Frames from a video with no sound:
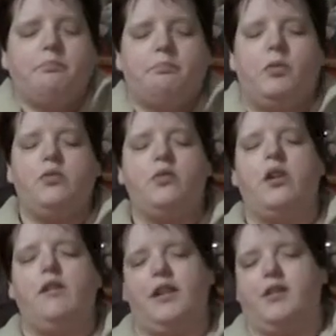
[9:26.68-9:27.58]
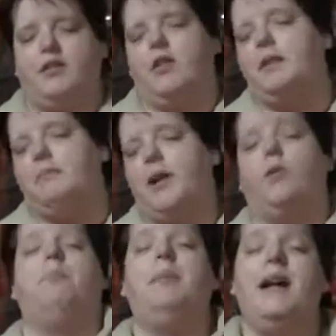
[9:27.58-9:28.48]
modern directors like
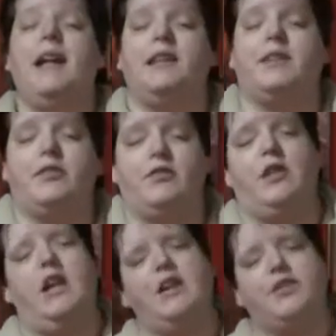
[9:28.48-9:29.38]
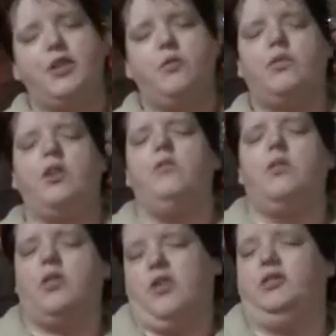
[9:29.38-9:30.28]
Michael Bay, etc., that you
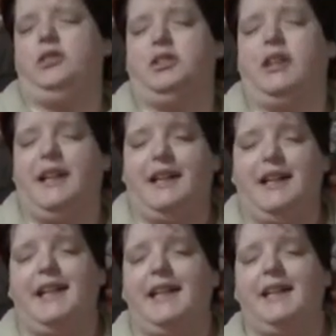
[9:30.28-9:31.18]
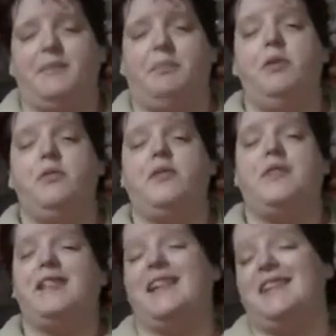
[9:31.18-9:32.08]
don't constantly need
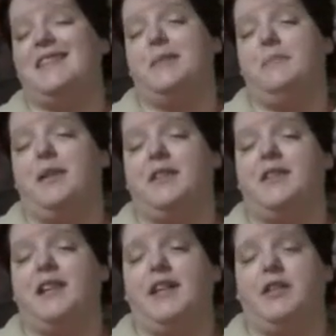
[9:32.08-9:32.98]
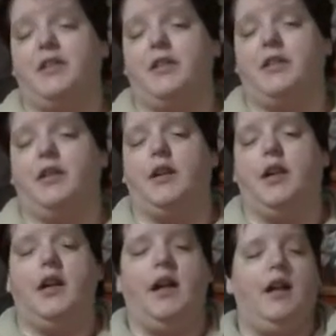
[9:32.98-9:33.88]
explosions to get somebody's attention.
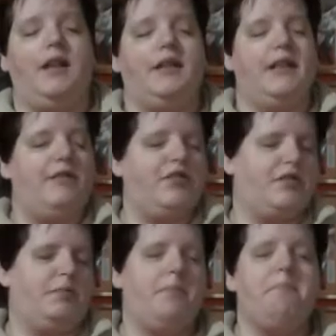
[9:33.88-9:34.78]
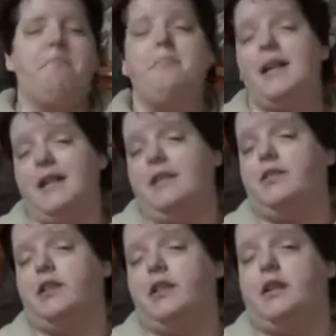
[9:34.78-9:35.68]
There are some
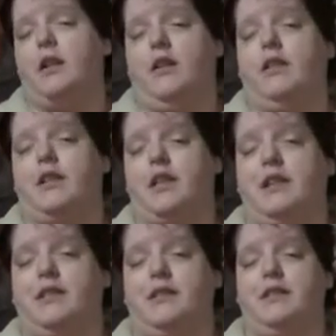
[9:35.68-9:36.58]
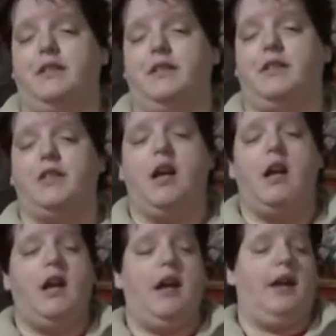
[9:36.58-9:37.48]
amazing car chases,
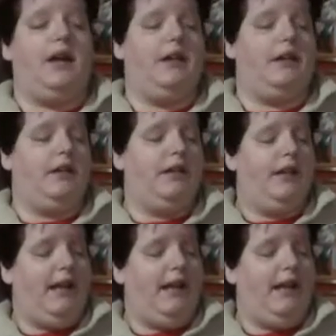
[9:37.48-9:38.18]
and